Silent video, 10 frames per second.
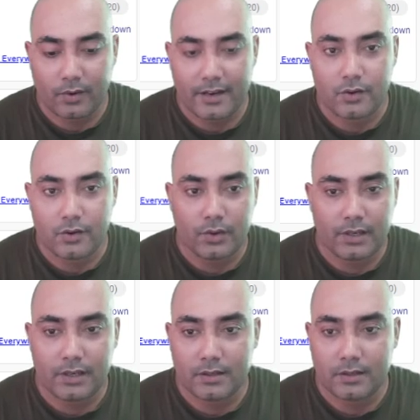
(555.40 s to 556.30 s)
do
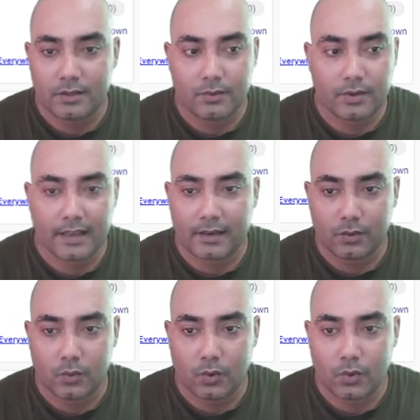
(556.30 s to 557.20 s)
is you can
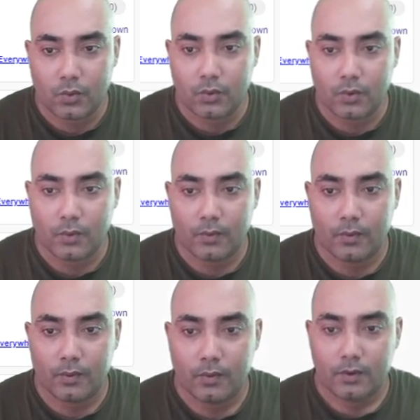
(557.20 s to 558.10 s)
go to,
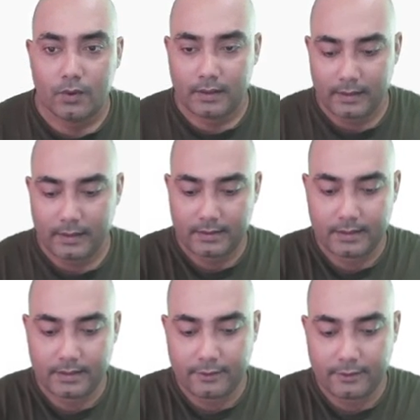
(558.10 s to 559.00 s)
let's
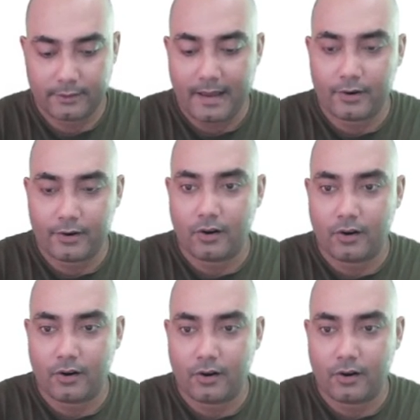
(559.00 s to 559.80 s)
say, fiverr.com.